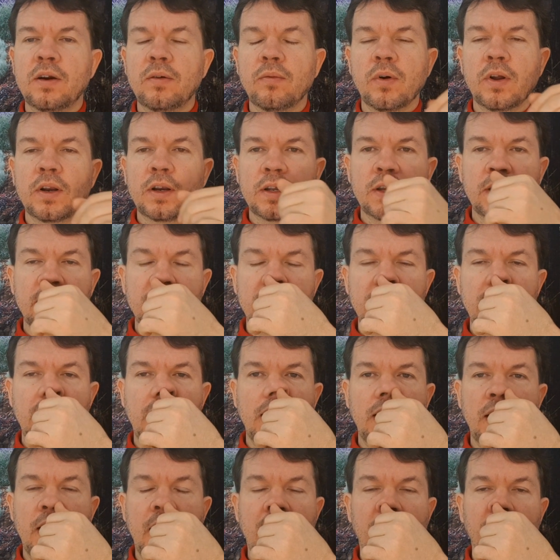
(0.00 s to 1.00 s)
One can
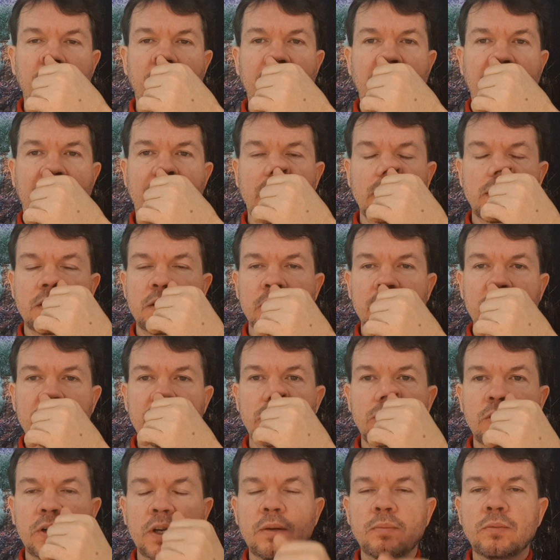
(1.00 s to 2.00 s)
tell how relaxing the
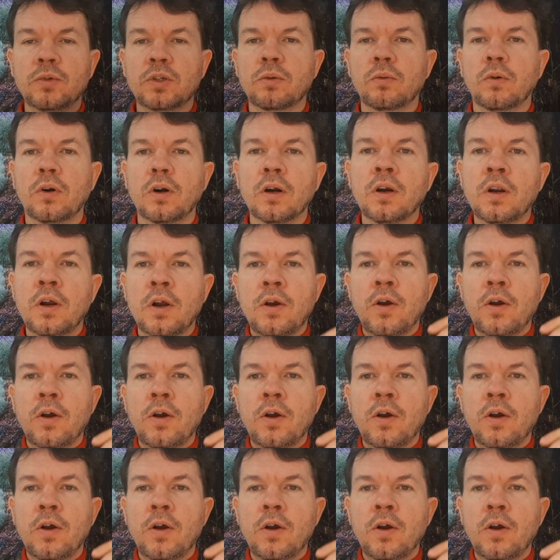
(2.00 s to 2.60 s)
dreams were.